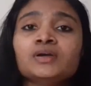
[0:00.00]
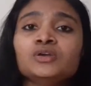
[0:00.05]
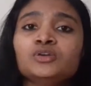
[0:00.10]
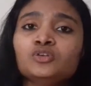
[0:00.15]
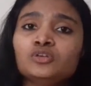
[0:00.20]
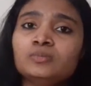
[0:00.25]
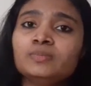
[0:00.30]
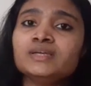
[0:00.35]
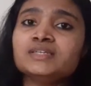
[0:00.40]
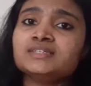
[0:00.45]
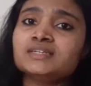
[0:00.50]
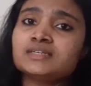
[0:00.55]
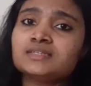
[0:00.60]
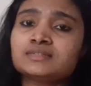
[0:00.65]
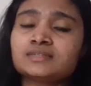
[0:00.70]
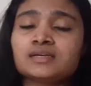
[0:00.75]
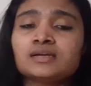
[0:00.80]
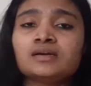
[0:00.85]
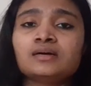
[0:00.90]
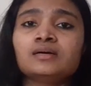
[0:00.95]
You will be
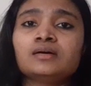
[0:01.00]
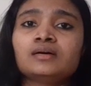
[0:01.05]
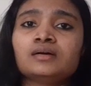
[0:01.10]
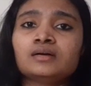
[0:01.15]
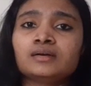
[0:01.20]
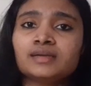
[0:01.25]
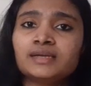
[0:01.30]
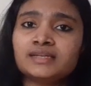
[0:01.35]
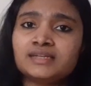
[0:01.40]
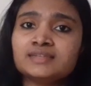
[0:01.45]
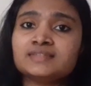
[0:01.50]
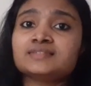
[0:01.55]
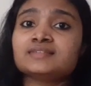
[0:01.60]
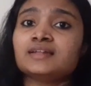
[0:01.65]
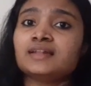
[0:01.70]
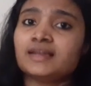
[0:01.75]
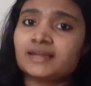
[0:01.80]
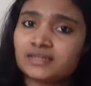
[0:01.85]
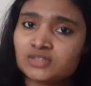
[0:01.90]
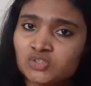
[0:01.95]
just uh, getting
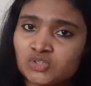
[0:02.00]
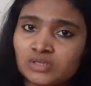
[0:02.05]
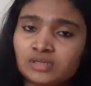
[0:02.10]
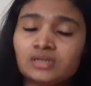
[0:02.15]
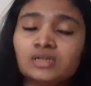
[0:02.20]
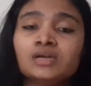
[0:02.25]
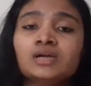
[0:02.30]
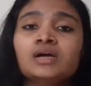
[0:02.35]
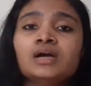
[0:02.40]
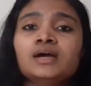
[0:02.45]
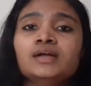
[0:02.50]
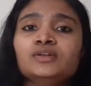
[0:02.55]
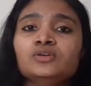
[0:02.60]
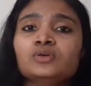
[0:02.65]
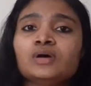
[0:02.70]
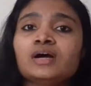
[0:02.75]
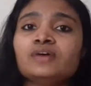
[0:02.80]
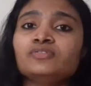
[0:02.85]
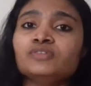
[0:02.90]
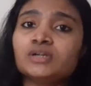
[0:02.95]
selected and you
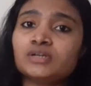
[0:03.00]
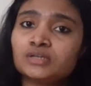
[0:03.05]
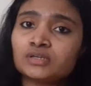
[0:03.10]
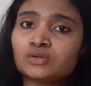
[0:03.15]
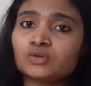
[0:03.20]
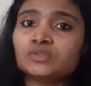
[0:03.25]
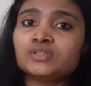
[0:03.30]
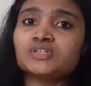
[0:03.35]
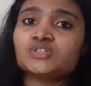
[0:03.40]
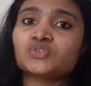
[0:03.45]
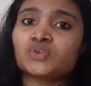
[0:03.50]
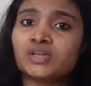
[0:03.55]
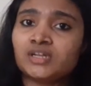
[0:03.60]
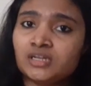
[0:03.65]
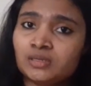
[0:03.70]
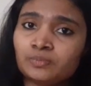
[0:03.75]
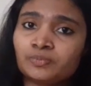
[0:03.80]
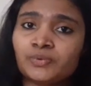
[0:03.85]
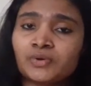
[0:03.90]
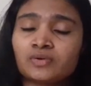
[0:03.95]
have to undergo the
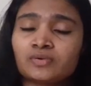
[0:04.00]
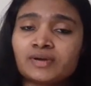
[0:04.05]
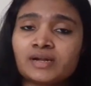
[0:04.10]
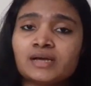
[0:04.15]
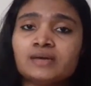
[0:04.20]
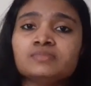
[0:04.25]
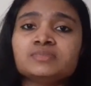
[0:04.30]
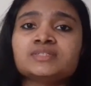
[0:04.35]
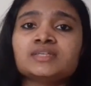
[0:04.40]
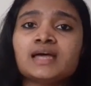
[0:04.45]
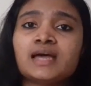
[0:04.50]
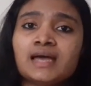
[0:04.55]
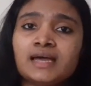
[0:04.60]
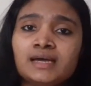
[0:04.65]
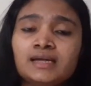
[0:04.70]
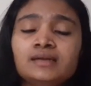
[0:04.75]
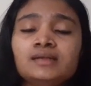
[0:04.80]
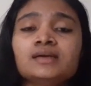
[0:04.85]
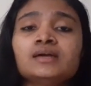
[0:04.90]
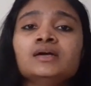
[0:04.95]
training programs
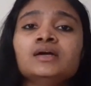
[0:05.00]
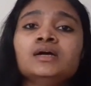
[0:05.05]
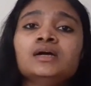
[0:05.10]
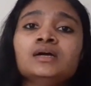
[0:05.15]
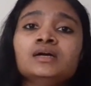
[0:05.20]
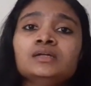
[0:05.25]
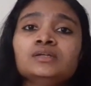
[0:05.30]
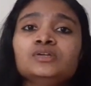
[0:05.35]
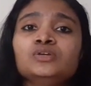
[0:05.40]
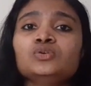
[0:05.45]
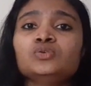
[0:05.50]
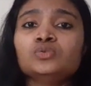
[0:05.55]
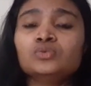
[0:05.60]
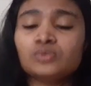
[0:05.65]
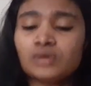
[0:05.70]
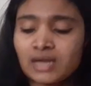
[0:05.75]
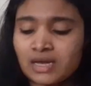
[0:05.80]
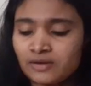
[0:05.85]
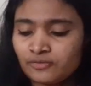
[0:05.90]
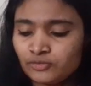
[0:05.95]
and
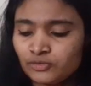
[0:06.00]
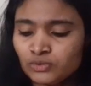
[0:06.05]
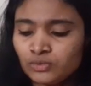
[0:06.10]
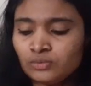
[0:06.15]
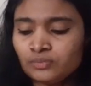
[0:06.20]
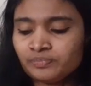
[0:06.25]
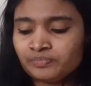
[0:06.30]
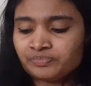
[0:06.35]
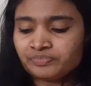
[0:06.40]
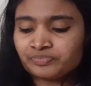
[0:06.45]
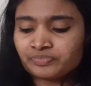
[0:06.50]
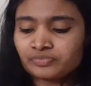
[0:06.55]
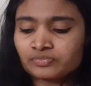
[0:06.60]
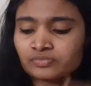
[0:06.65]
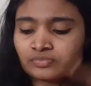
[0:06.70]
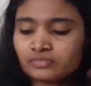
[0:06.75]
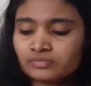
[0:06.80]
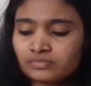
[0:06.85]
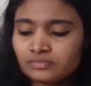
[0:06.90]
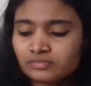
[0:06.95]
you have to
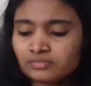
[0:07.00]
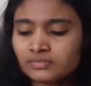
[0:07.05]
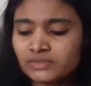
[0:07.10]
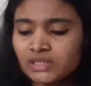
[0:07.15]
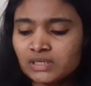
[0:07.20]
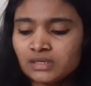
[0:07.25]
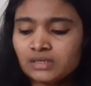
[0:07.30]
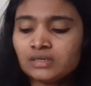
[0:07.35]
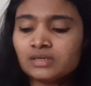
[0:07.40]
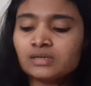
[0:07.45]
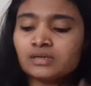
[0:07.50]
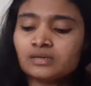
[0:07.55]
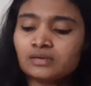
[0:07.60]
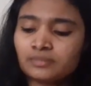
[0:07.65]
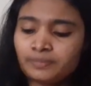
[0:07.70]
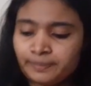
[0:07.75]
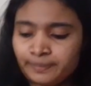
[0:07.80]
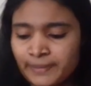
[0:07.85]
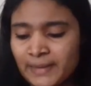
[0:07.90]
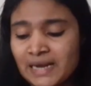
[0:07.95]
uh,
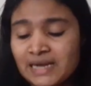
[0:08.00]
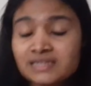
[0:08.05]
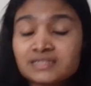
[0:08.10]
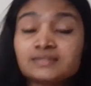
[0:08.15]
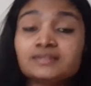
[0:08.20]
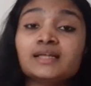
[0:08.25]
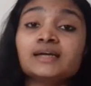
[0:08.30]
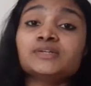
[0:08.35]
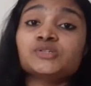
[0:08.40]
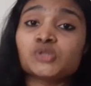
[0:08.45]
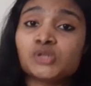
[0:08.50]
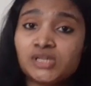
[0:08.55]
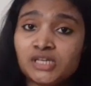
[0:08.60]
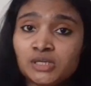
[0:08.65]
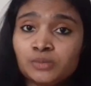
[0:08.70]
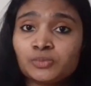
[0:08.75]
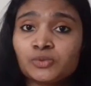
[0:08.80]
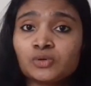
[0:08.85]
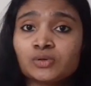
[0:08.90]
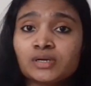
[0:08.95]
pass that
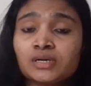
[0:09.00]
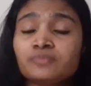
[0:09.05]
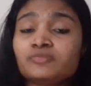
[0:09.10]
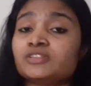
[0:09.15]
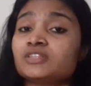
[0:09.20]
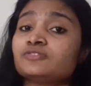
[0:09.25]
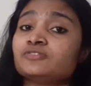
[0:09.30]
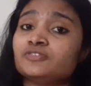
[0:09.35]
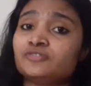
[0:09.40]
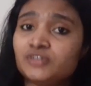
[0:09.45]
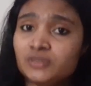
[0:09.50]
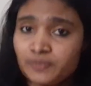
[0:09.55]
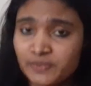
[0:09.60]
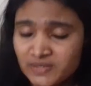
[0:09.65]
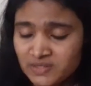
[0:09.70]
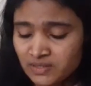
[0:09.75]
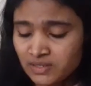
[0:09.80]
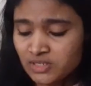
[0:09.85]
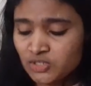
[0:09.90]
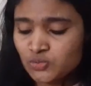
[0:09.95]
training program with a 50
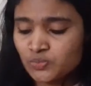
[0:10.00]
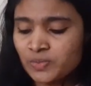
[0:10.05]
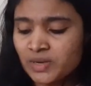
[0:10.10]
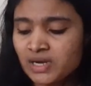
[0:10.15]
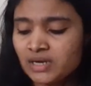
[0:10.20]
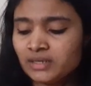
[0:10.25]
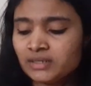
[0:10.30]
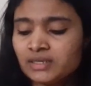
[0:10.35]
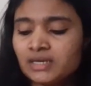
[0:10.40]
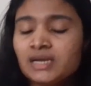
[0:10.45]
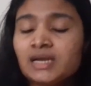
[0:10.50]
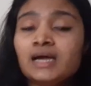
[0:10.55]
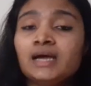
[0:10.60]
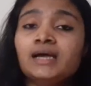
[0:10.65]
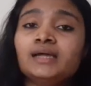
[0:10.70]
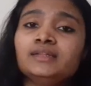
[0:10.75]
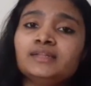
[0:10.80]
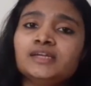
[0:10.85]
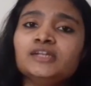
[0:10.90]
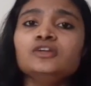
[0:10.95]
percentage mark
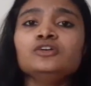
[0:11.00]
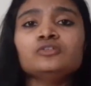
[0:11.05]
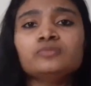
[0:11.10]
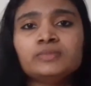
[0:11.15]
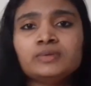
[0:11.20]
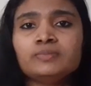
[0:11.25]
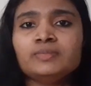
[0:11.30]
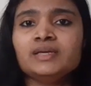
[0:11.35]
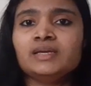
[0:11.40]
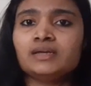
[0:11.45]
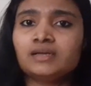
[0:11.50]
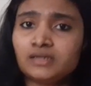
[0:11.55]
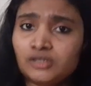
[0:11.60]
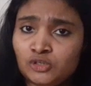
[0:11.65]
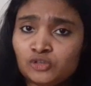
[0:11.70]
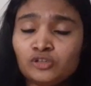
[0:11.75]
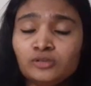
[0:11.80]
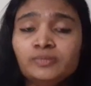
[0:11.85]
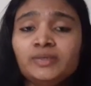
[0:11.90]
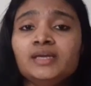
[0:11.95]
and then you will be uh,
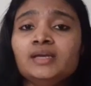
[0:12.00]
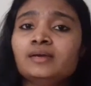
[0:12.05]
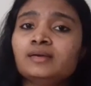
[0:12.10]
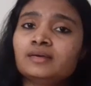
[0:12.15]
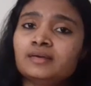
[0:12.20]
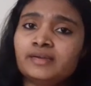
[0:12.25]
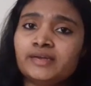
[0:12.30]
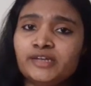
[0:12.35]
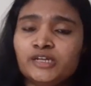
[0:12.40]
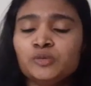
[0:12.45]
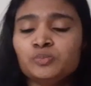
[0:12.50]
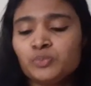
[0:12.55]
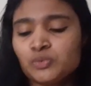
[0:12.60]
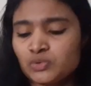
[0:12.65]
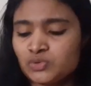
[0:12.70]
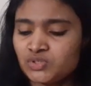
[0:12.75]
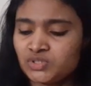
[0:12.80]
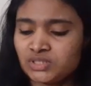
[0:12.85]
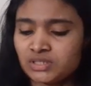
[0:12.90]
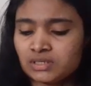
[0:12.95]
you will be getting
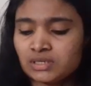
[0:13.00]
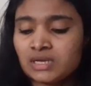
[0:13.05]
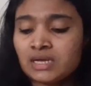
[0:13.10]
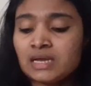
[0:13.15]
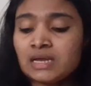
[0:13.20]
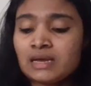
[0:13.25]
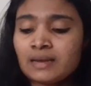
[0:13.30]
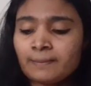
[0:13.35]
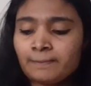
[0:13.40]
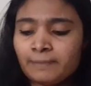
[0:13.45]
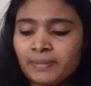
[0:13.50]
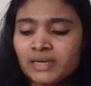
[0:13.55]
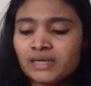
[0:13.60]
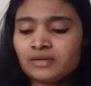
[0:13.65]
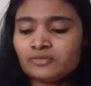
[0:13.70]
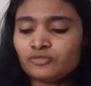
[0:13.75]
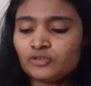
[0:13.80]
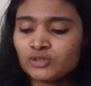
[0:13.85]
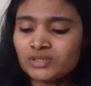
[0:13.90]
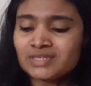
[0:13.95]
posted.
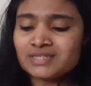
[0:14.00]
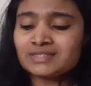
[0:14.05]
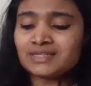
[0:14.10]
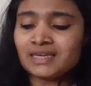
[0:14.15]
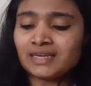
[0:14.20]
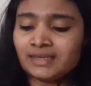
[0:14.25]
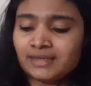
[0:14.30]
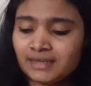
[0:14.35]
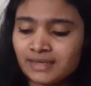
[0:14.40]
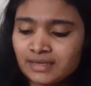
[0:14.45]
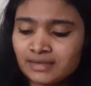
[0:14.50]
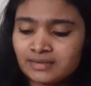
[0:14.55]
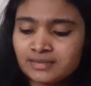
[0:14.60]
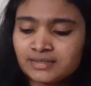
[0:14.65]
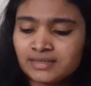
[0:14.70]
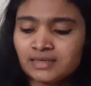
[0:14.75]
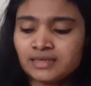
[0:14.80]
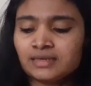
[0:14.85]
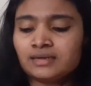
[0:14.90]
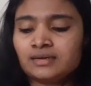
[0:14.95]
But for the
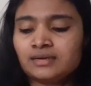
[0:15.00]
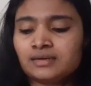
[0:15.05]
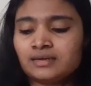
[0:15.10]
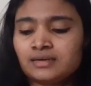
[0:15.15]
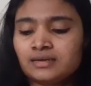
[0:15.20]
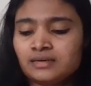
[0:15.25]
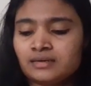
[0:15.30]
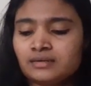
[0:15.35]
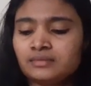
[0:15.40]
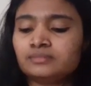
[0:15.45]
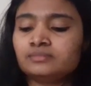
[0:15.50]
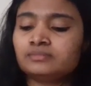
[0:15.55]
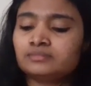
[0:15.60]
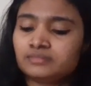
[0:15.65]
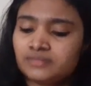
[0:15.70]
second uh,